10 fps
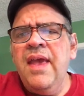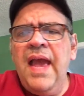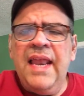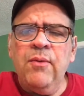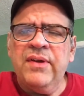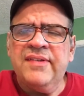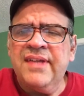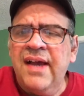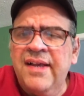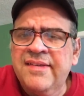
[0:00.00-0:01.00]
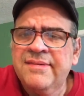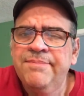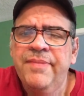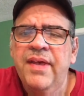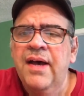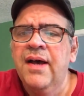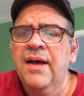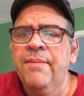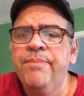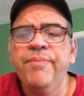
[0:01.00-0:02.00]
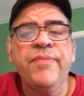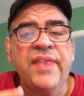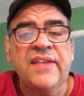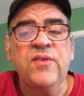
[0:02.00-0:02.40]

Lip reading: Anyways, guys, thanks